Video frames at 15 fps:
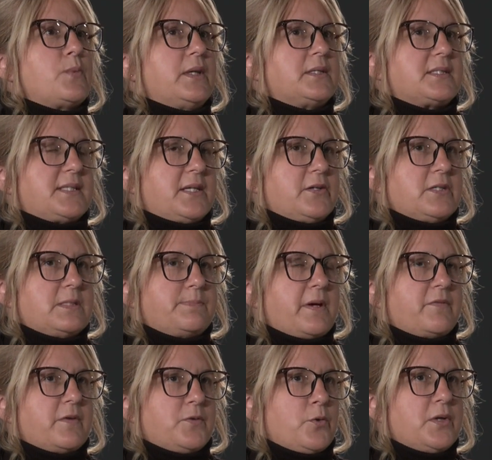Wellness Centers,
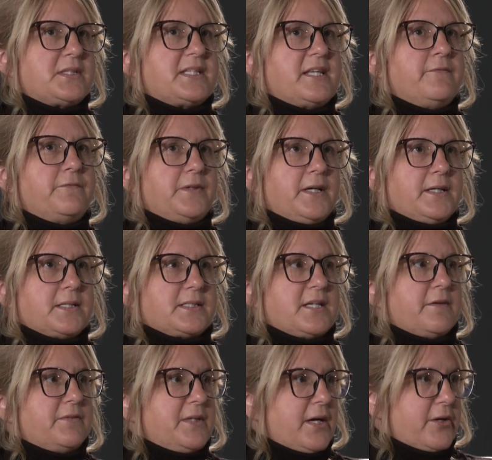but we've noticed an influx
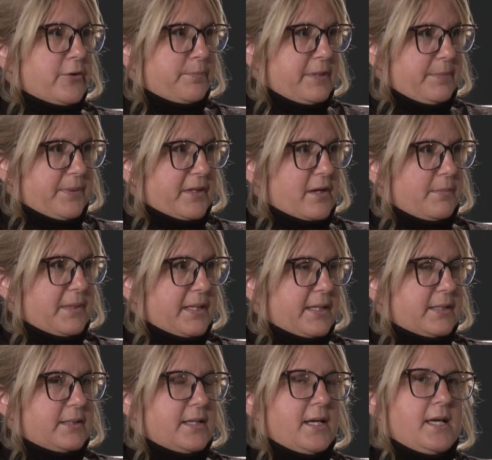of younger people coming
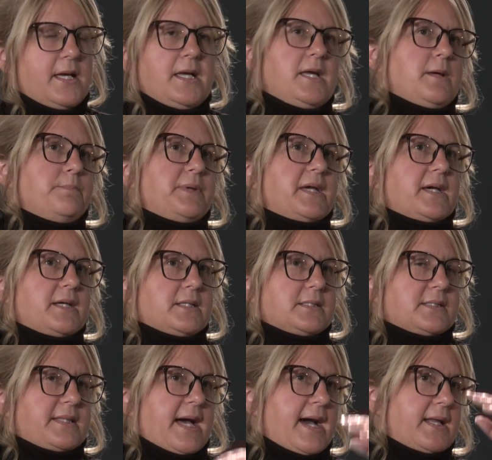in.
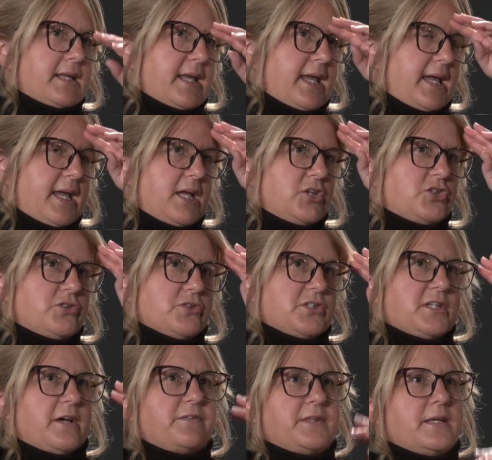Because that age, there's
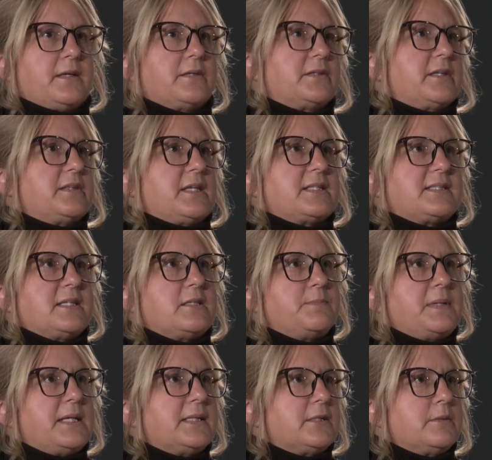nothing, they seem to
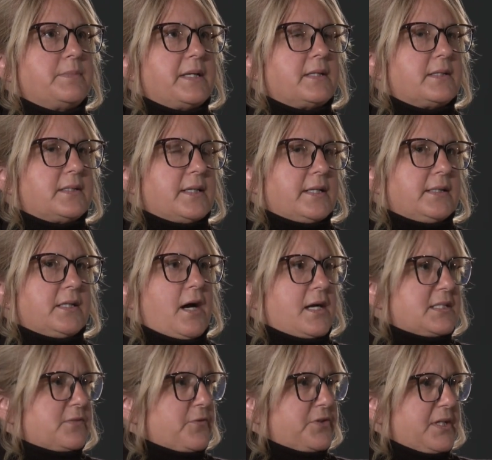be a little bit
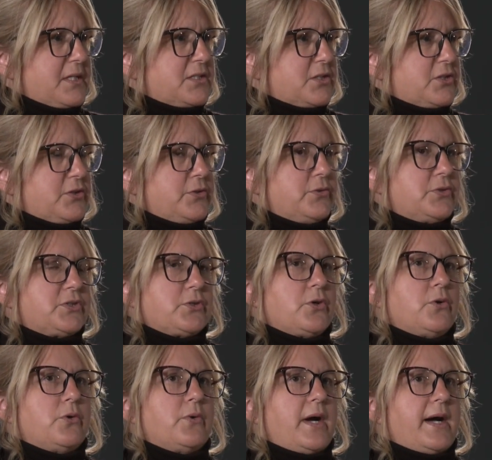lost for things to do.
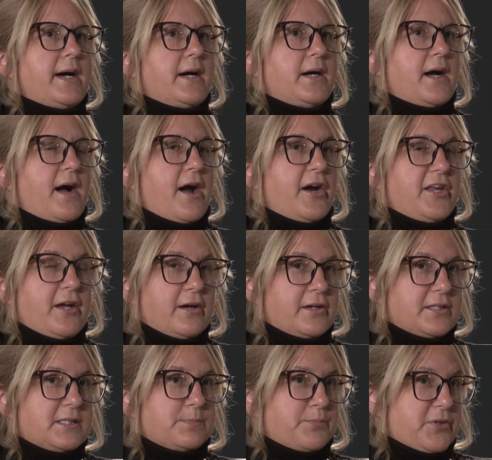So our
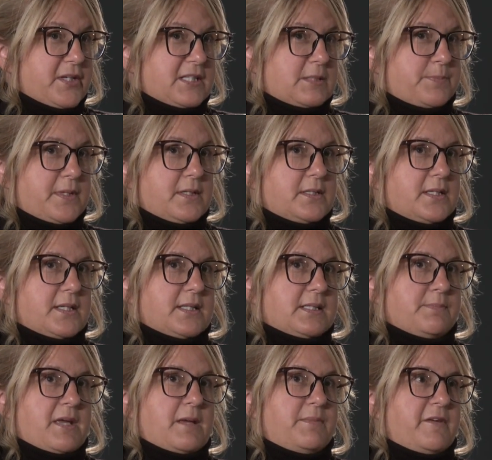youngest participant is
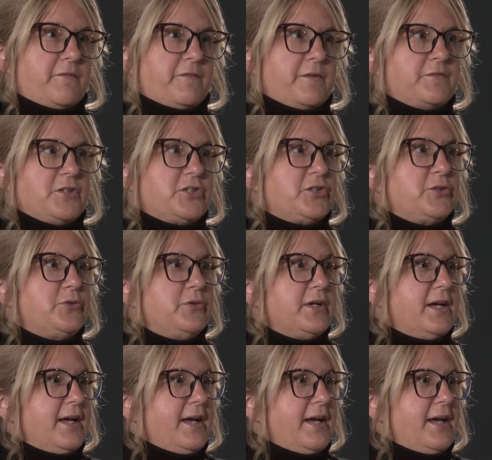maybe 52.